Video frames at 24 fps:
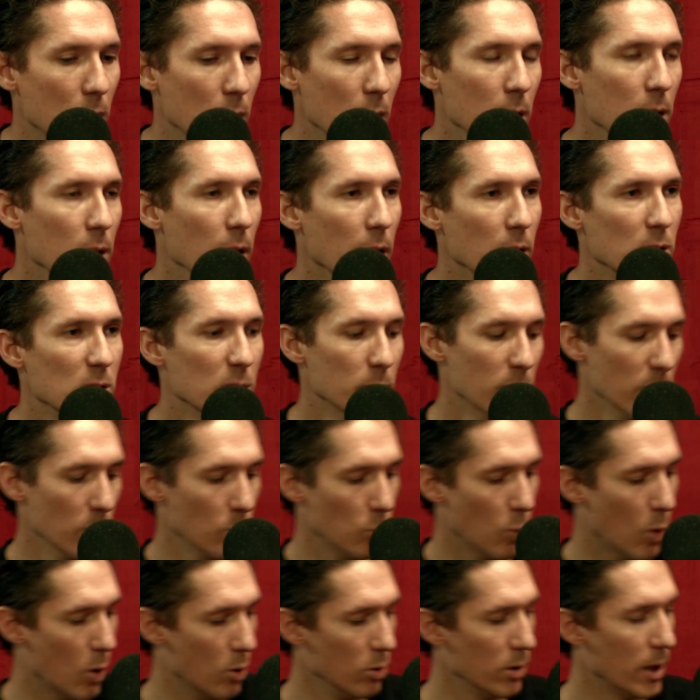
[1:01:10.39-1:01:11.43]
And like
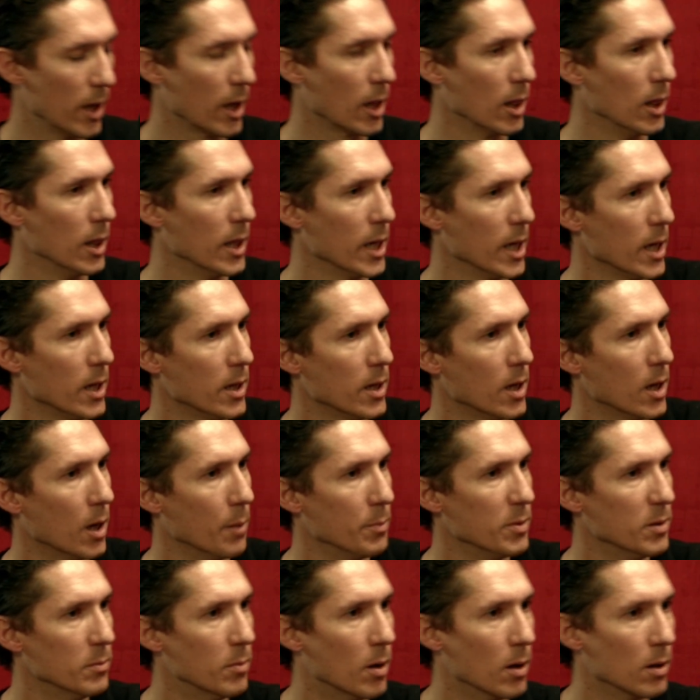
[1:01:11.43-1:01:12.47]
someone won't like lean to
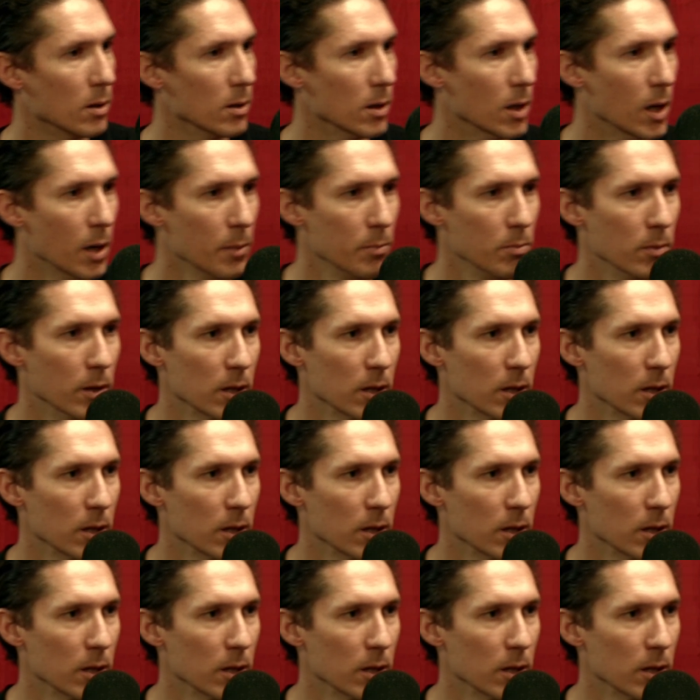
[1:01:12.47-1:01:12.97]
help you buckle up.